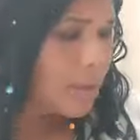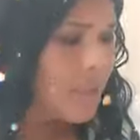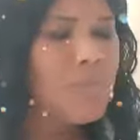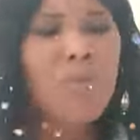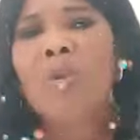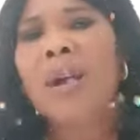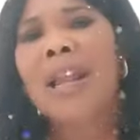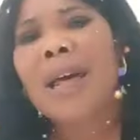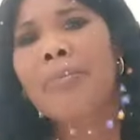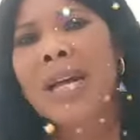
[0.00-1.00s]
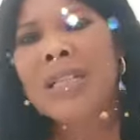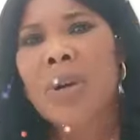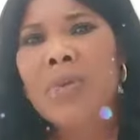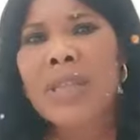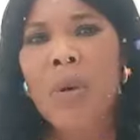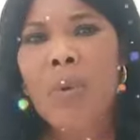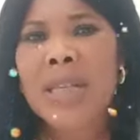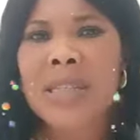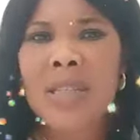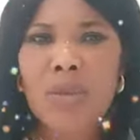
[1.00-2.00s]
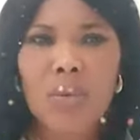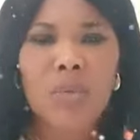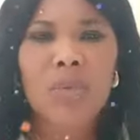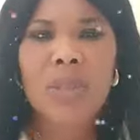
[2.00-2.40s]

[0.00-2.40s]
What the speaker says: The Mumu Kalaba, the one where that one still do.